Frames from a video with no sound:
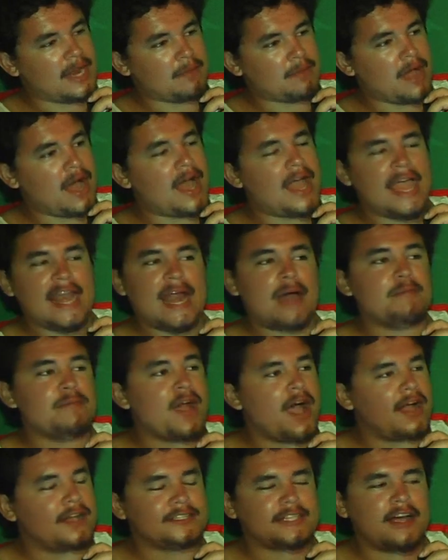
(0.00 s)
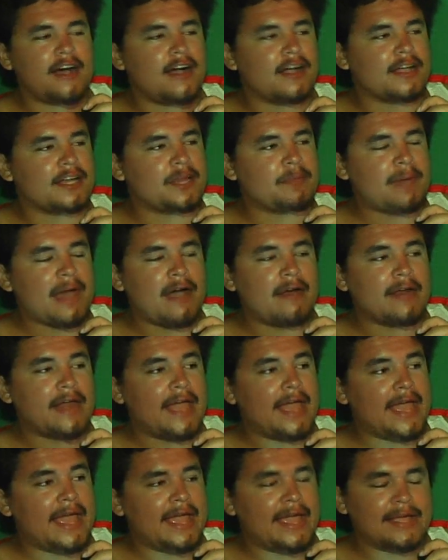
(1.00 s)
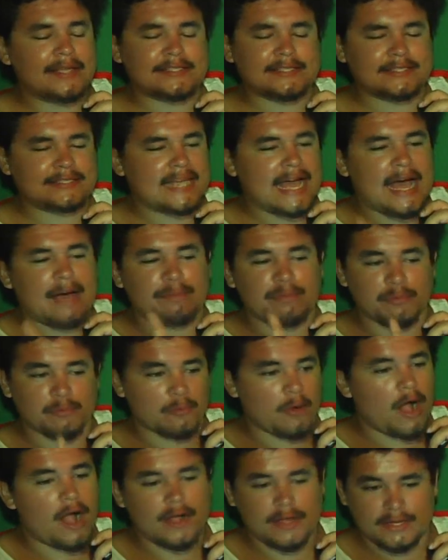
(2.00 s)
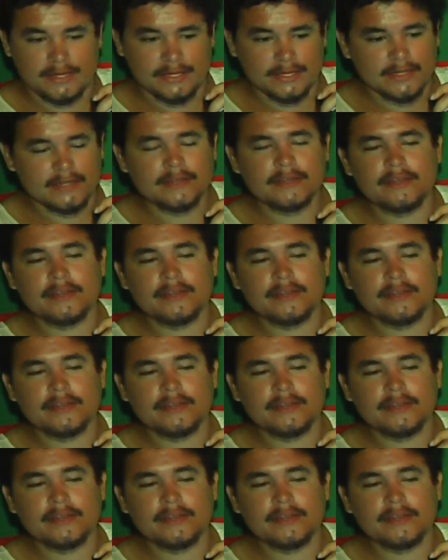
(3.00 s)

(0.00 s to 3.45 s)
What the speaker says: I'm not talking about A$AP Rocky.